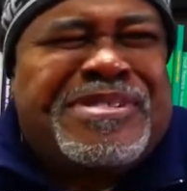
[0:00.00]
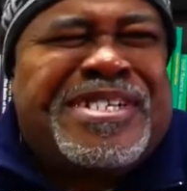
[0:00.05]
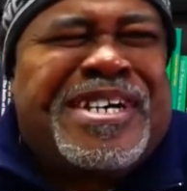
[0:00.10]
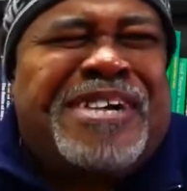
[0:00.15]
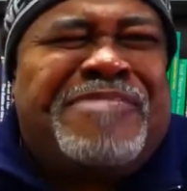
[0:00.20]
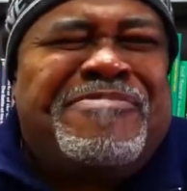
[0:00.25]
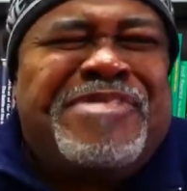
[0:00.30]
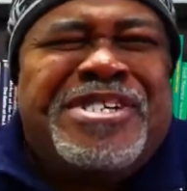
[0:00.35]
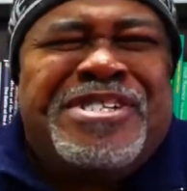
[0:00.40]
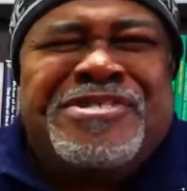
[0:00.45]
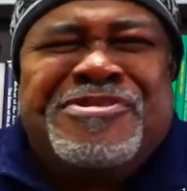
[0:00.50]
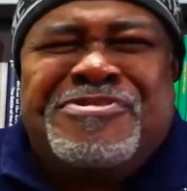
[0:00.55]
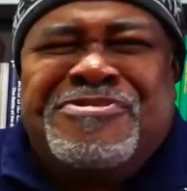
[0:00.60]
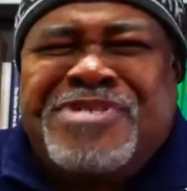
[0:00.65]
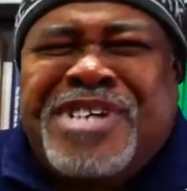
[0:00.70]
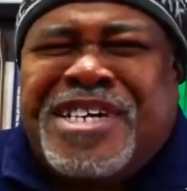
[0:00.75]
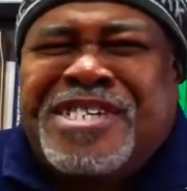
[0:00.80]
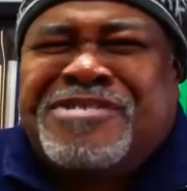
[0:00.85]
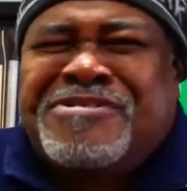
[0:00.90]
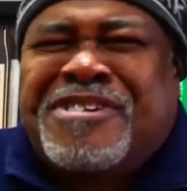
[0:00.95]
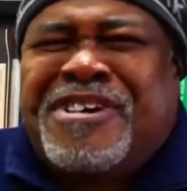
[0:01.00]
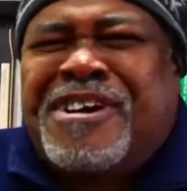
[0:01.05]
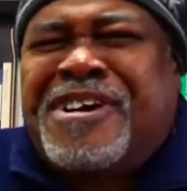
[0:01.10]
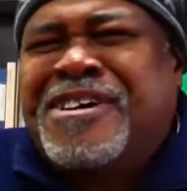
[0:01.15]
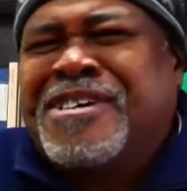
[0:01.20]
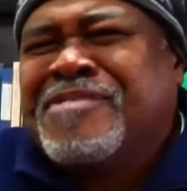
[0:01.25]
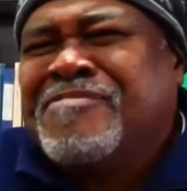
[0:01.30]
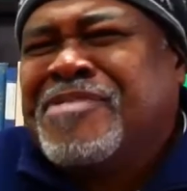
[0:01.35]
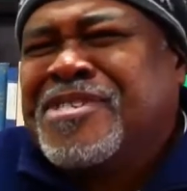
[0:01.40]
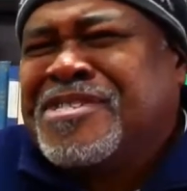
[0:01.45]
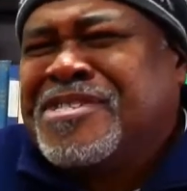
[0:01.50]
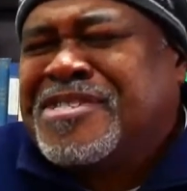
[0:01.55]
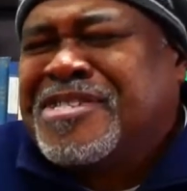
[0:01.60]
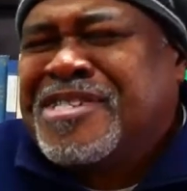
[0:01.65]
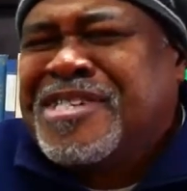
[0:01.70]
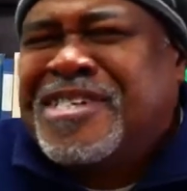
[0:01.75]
One time me and a dude got into an argument